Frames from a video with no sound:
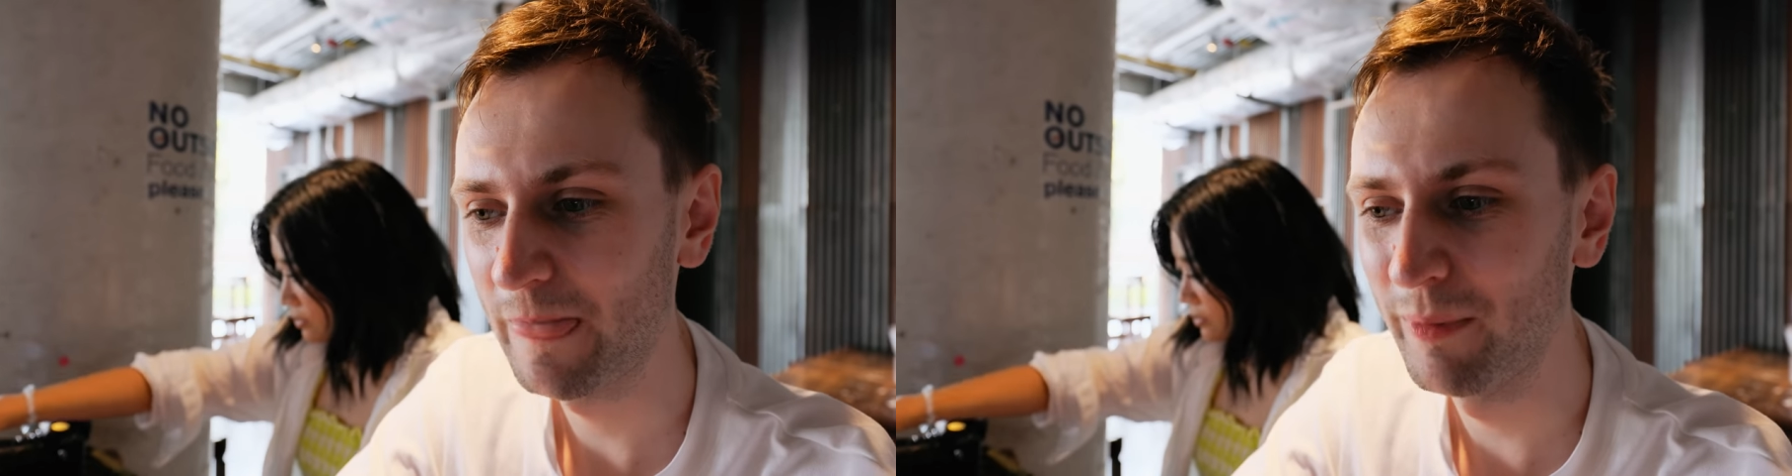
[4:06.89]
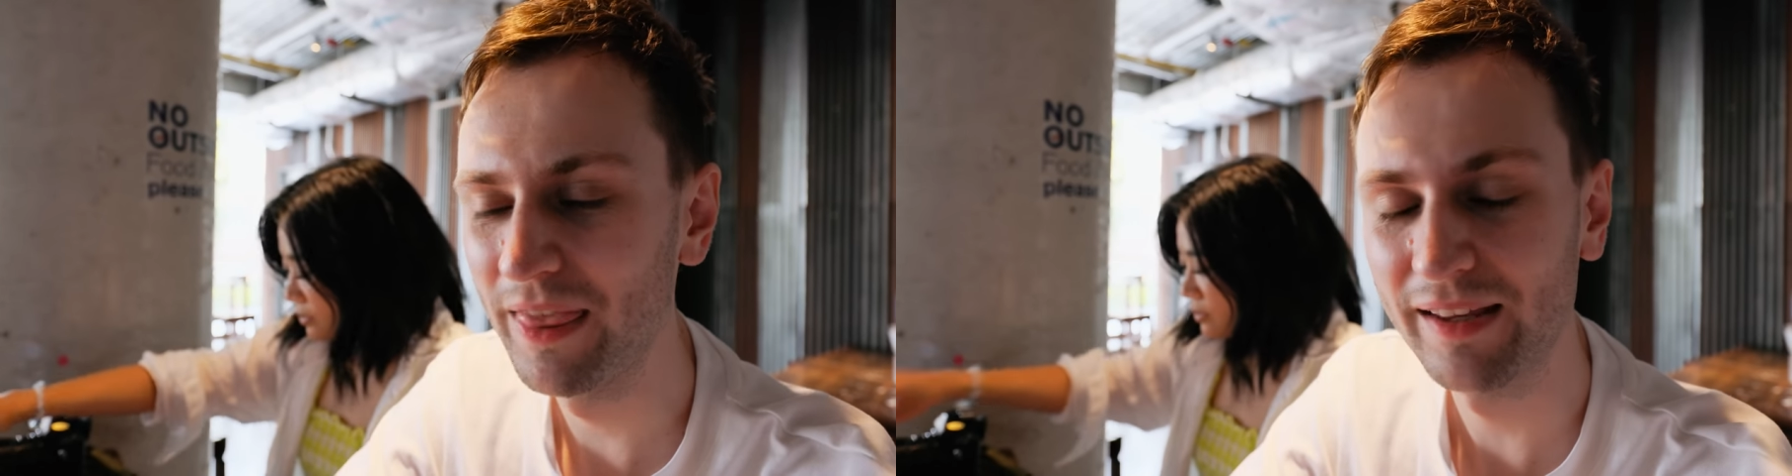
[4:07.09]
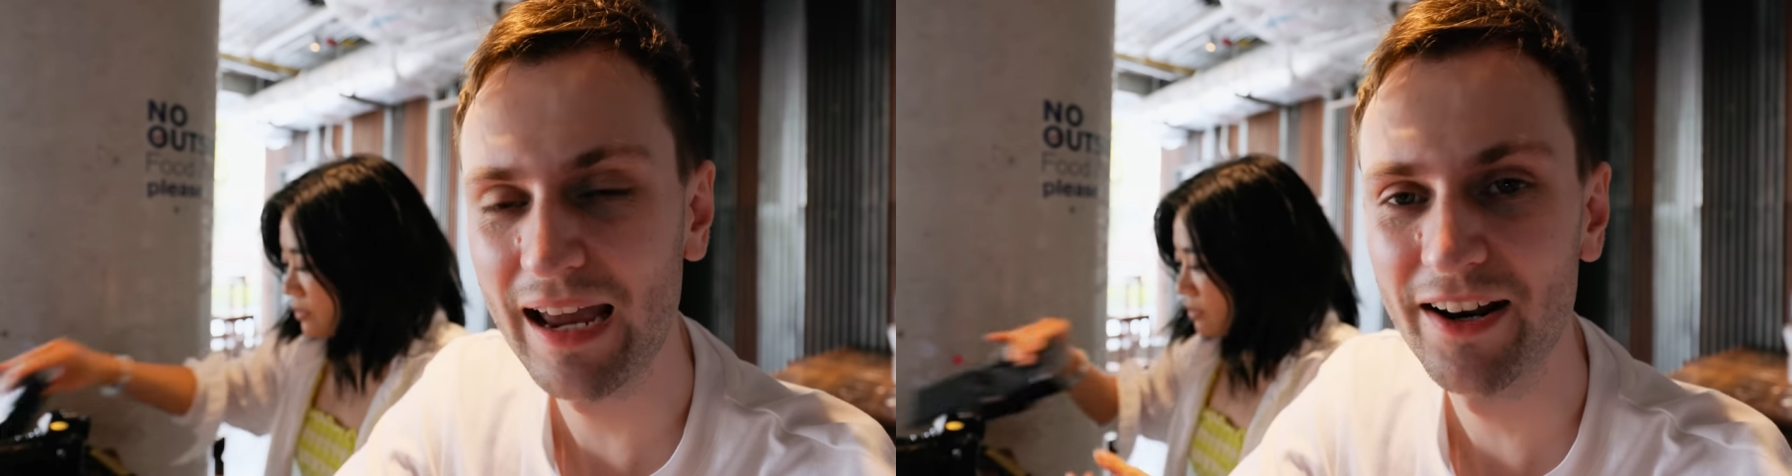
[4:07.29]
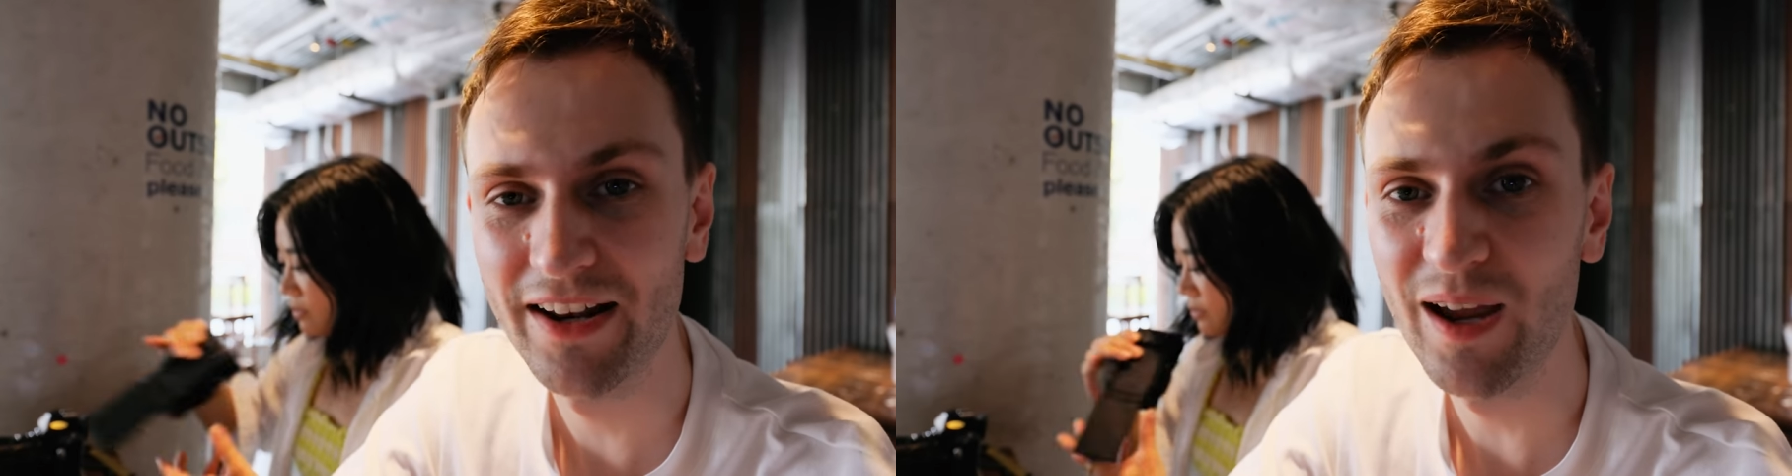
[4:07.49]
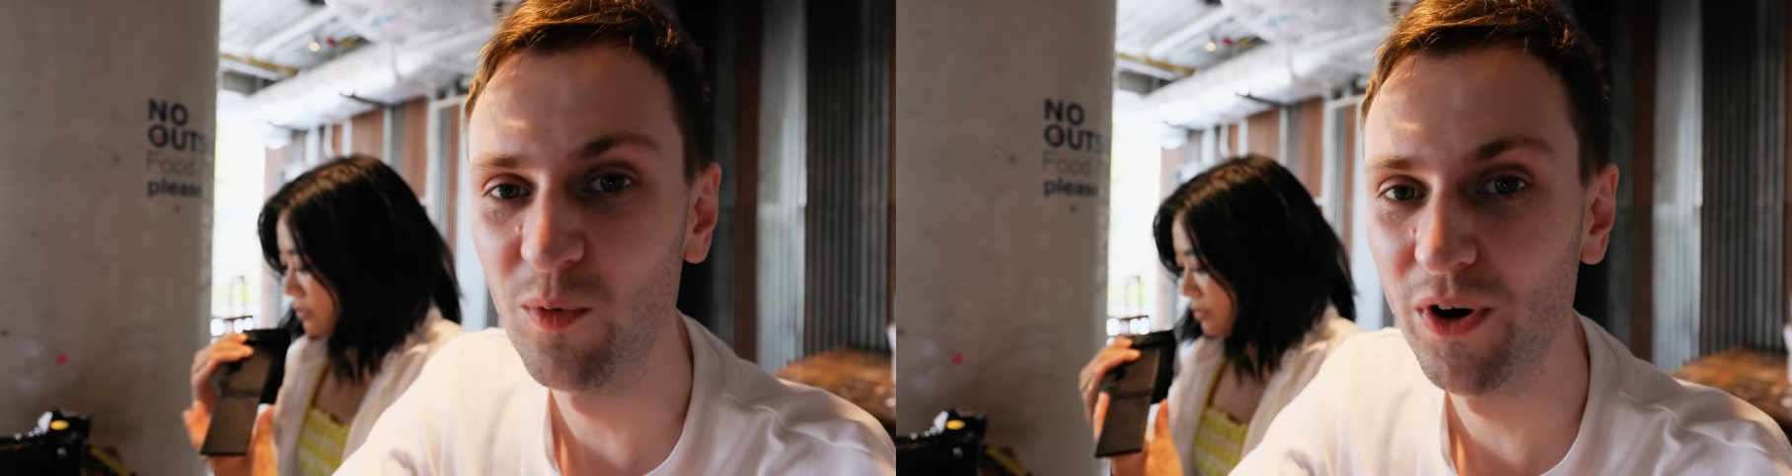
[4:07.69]
mean, the Canon
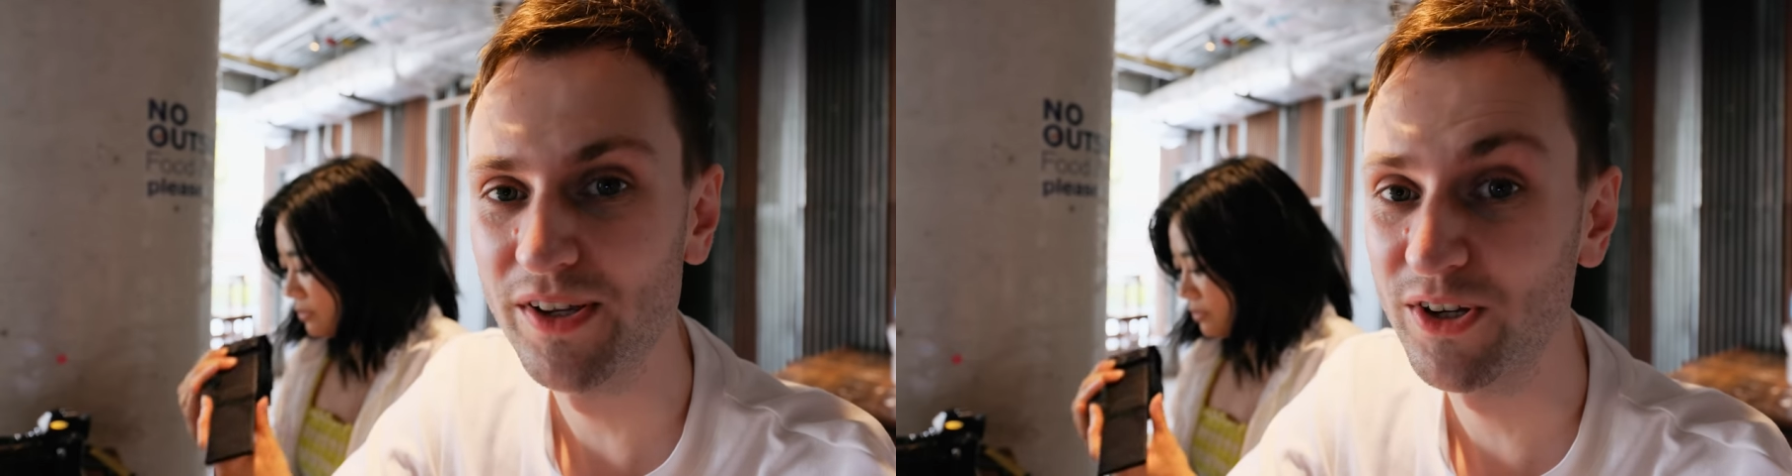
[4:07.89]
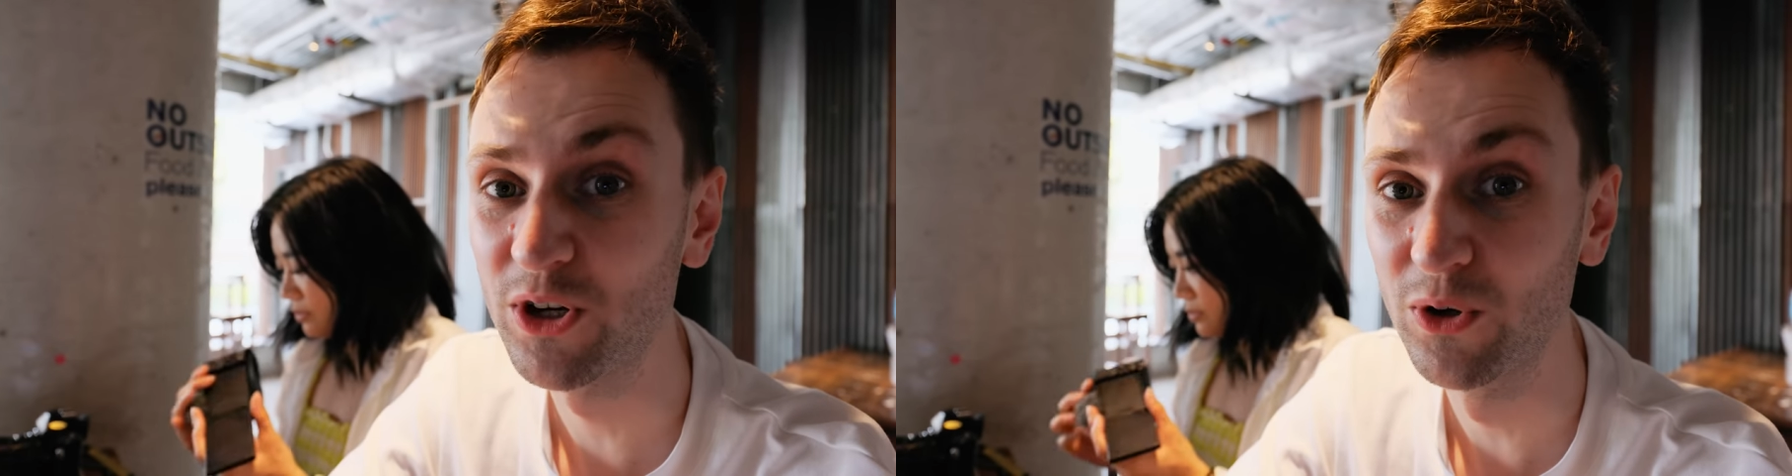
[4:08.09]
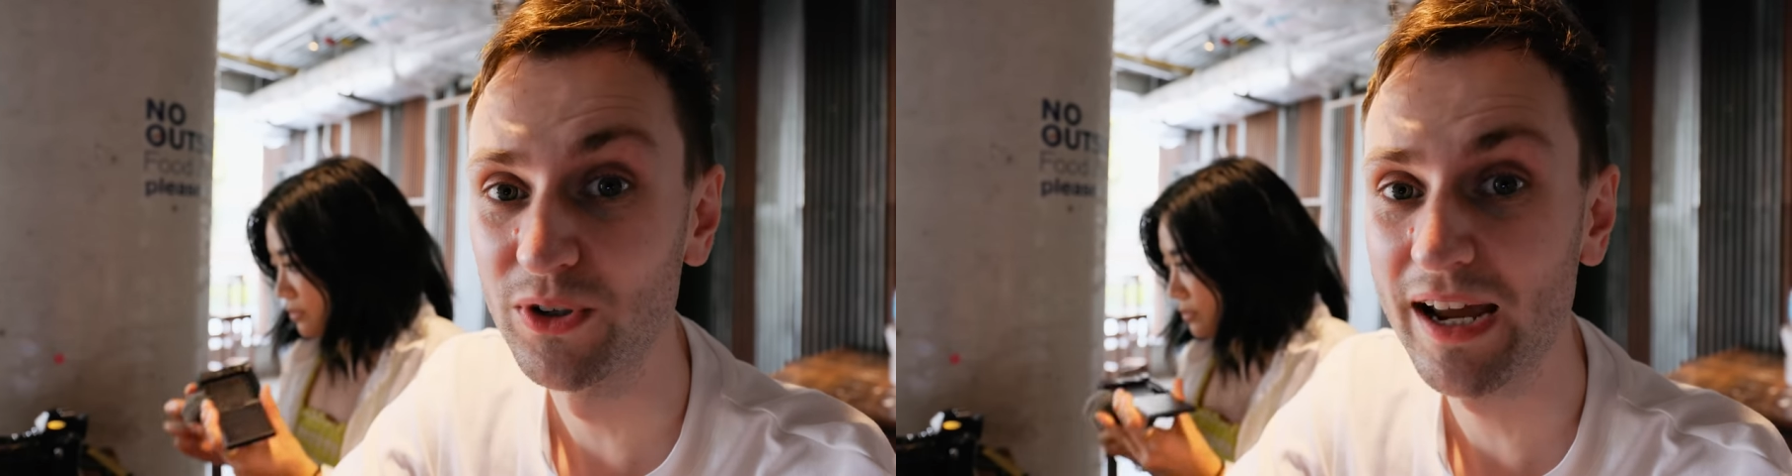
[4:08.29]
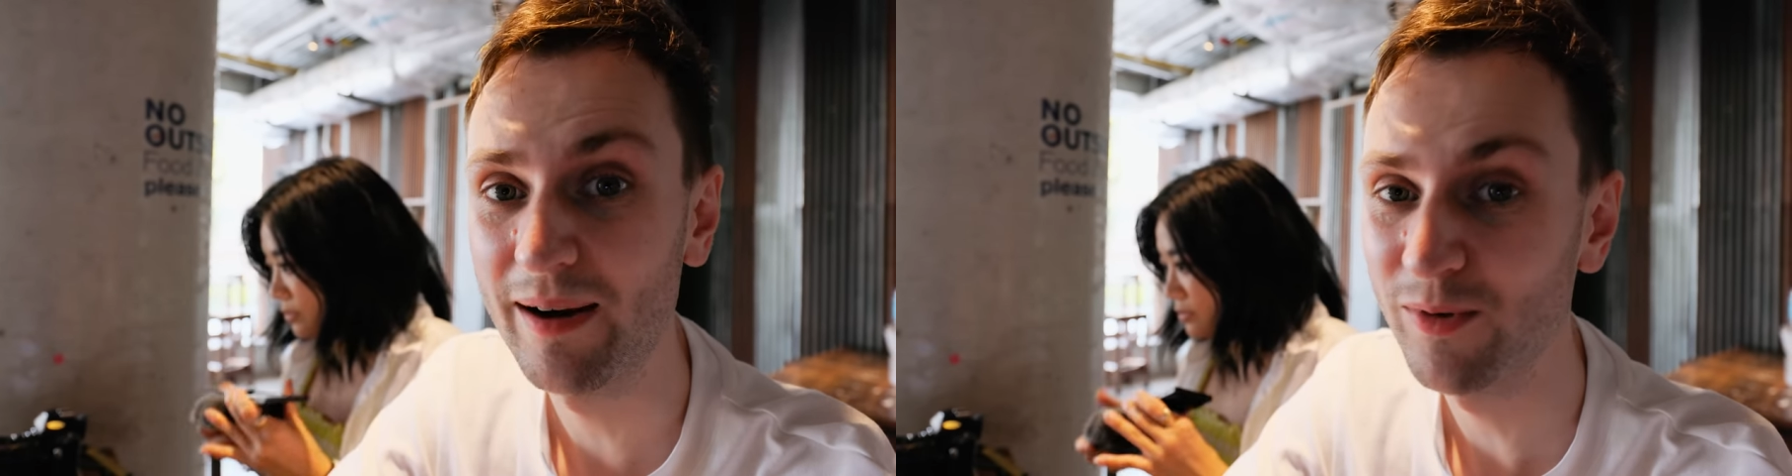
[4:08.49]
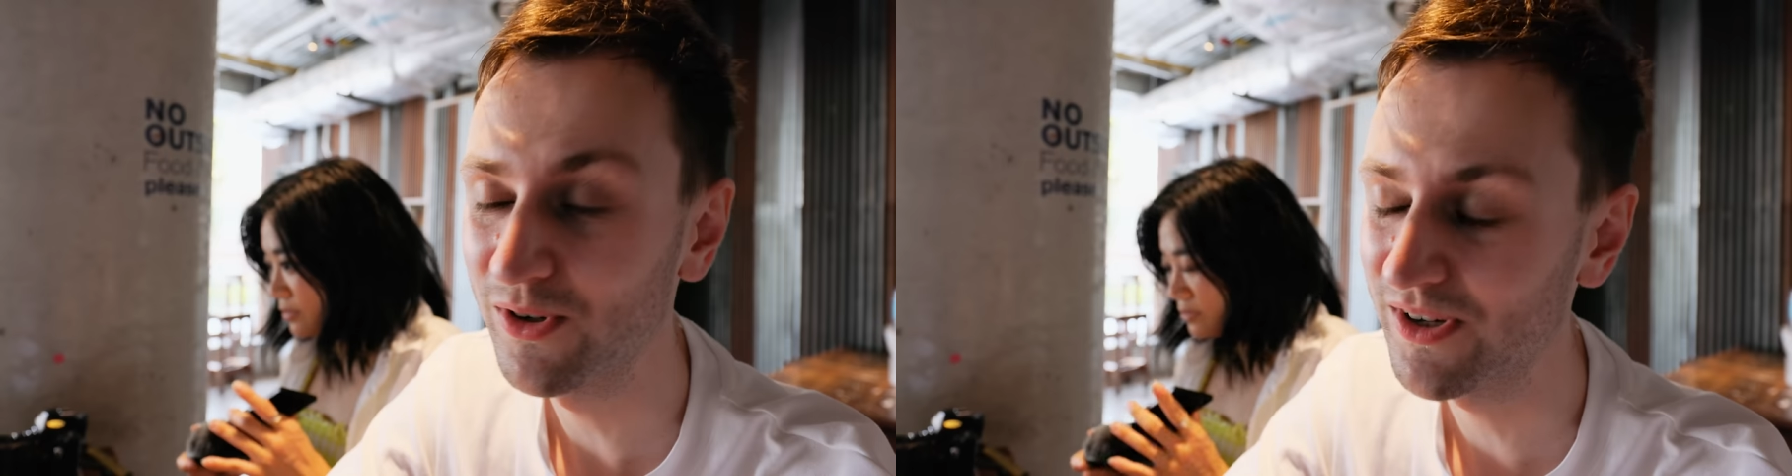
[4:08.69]
A1 is a good
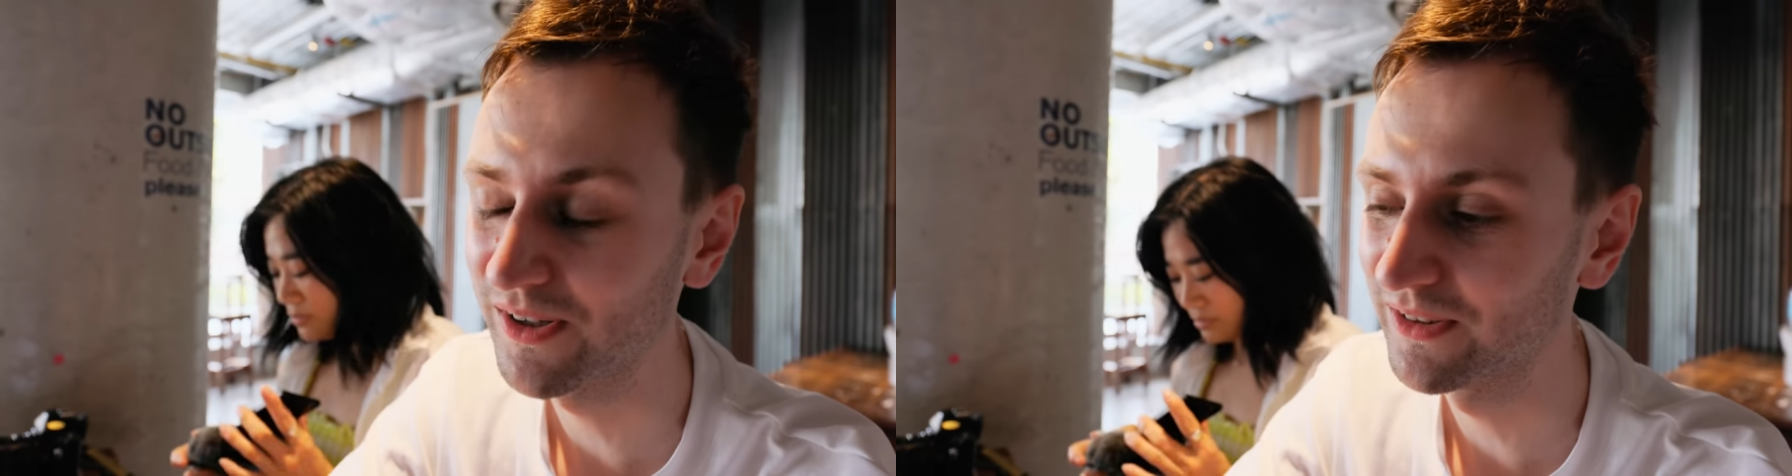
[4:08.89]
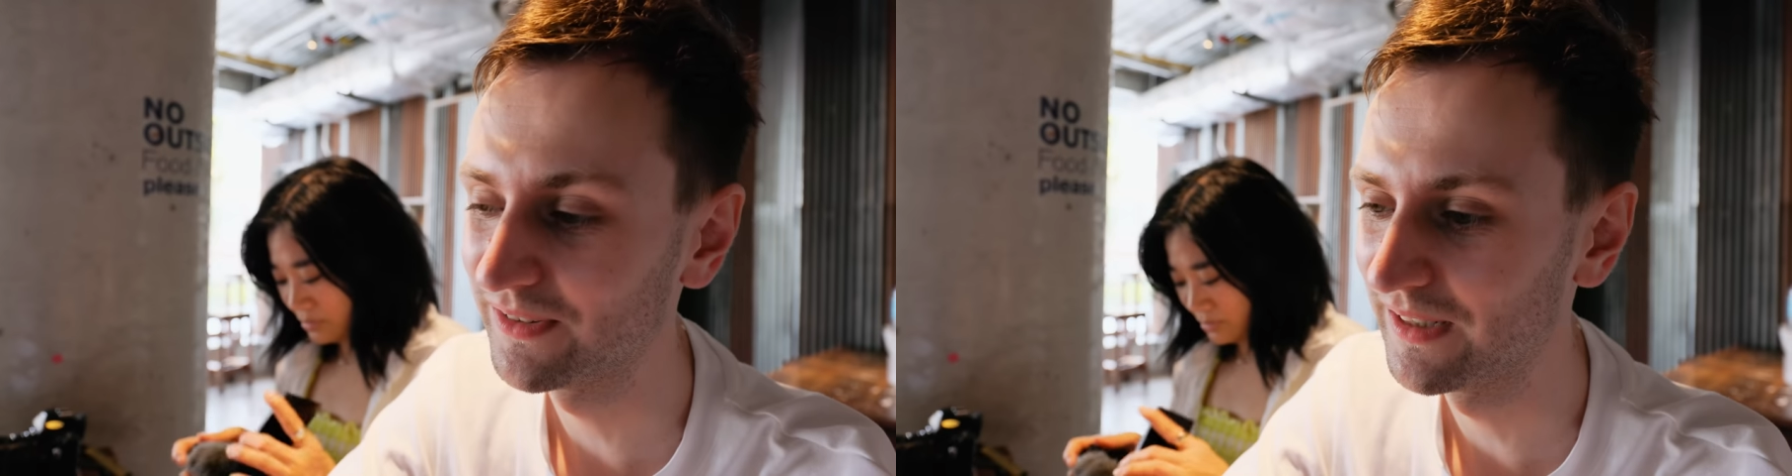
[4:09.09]
camera, so